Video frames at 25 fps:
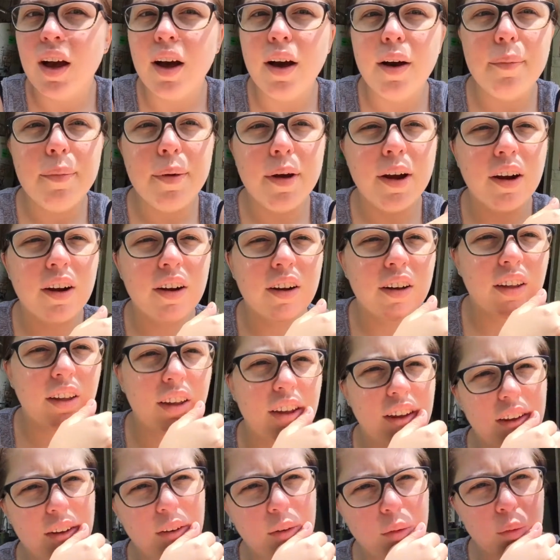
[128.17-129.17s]

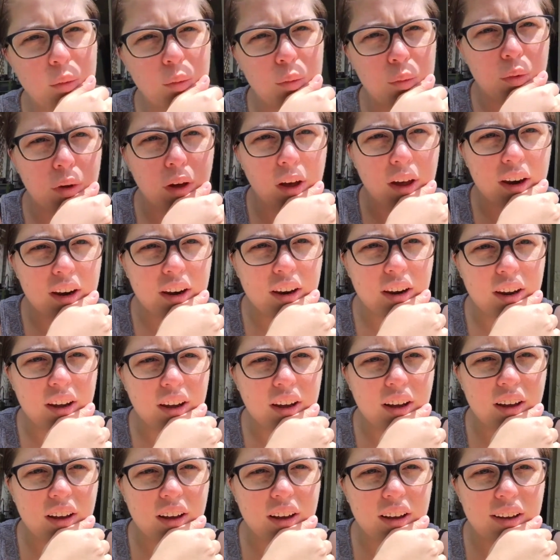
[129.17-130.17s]
Apparently, when
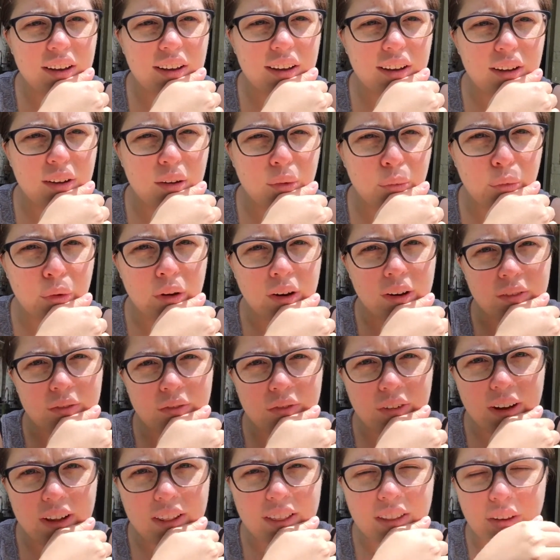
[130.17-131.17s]
when it
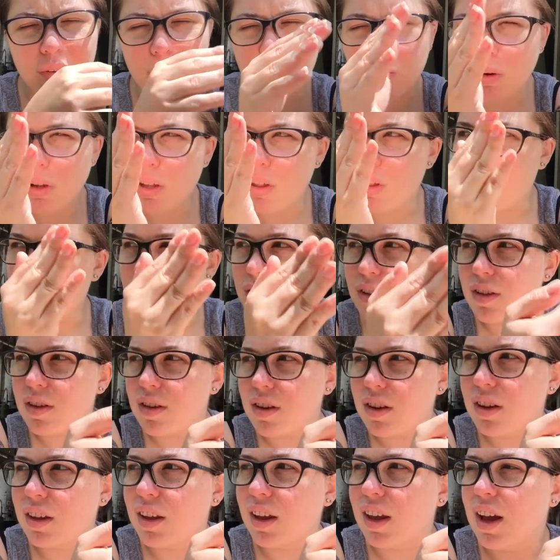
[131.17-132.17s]
finally reaches
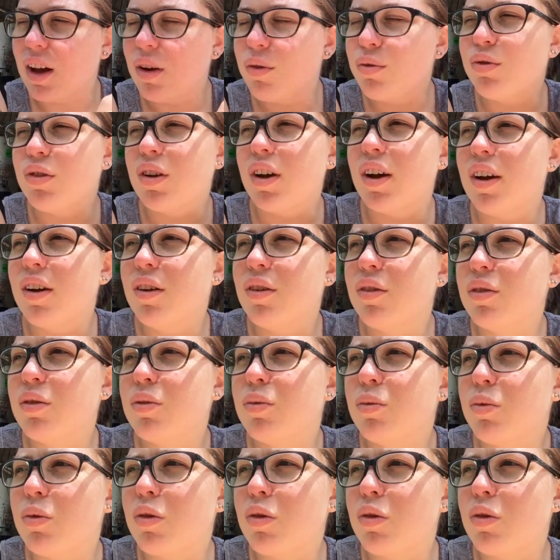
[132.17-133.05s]
to the countdown,